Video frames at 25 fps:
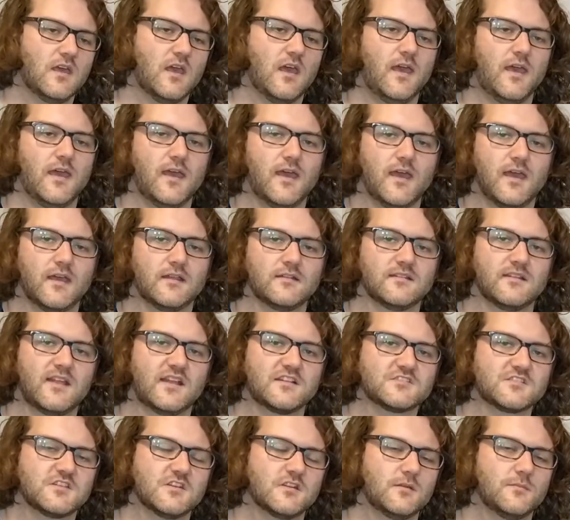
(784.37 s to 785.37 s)
that's
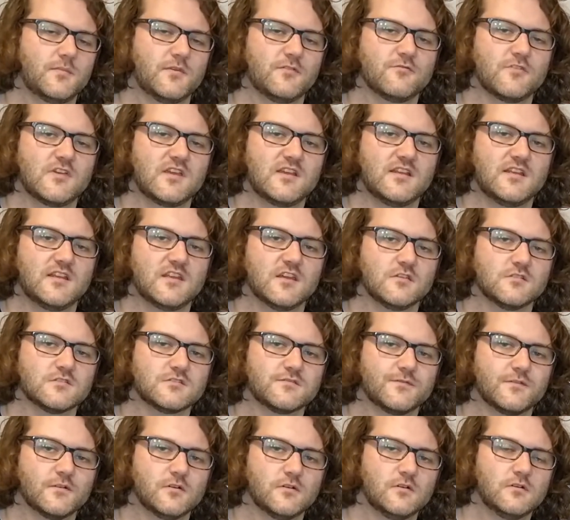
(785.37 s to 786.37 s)
going to be really
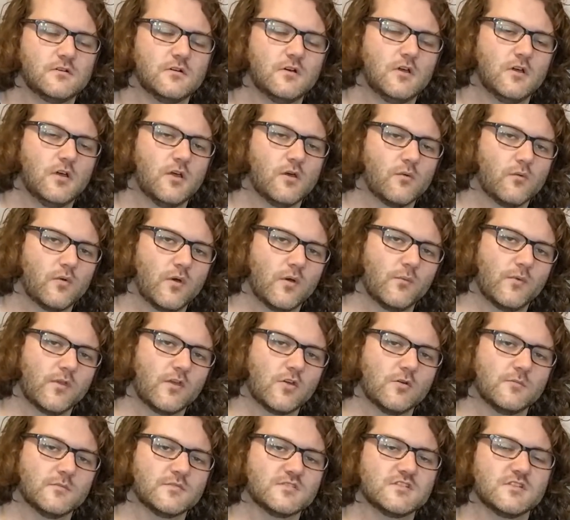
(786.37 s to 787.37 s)
useful when we
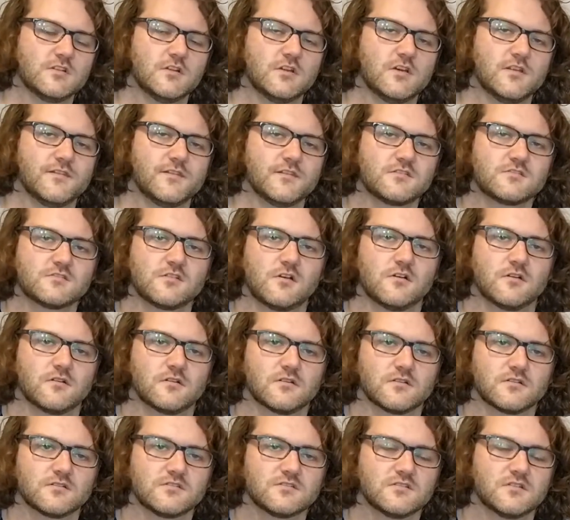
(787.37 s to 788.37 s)
come to learn the
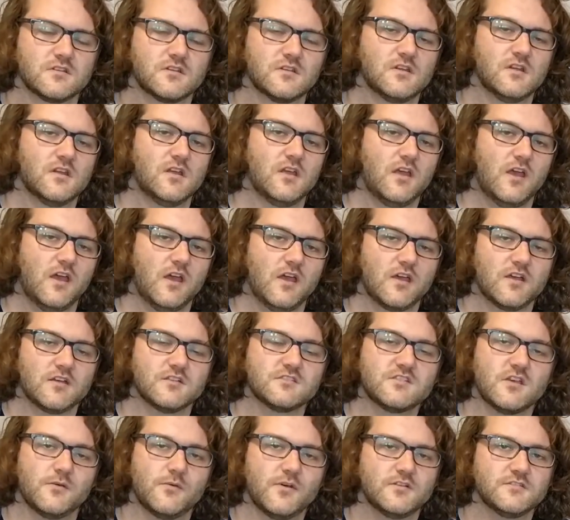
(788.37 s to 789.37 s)
songs.
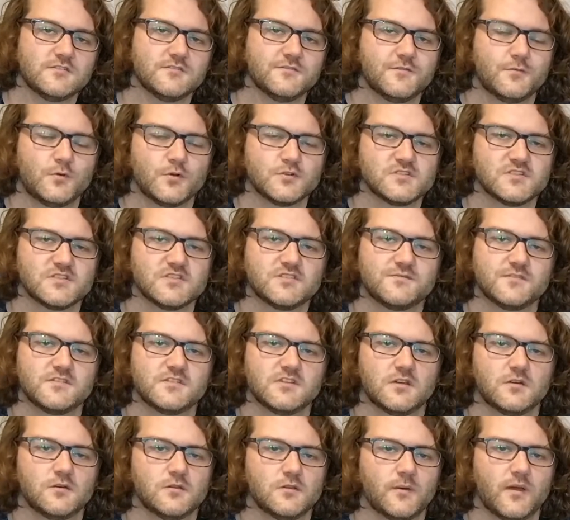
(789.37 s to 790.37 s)
So well done for watching this
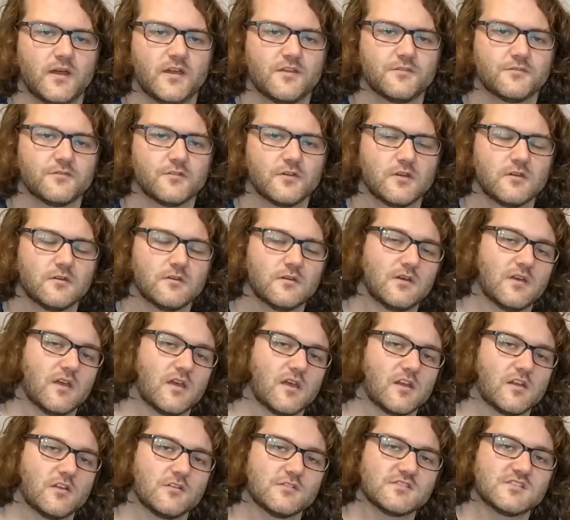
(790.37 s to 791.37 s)
video all the way through,
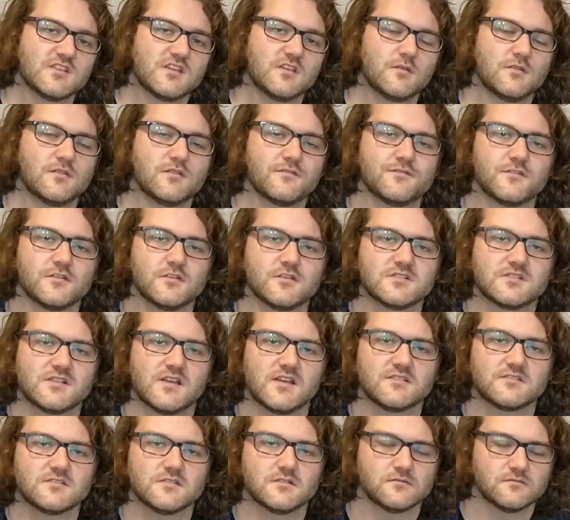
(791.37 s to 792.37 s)
and I'll see you in the first
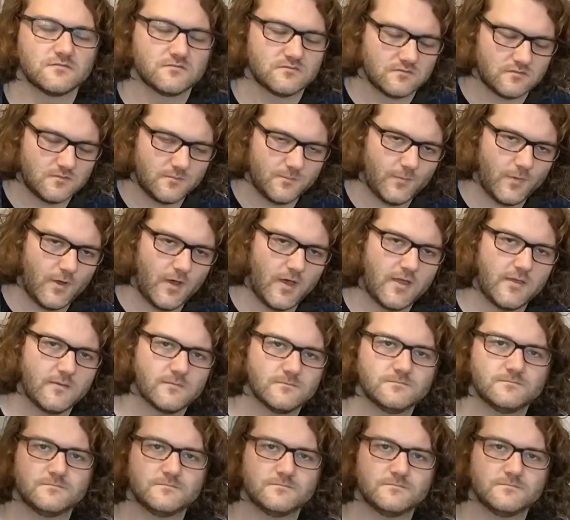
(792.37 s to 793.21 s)
lesson. Bye.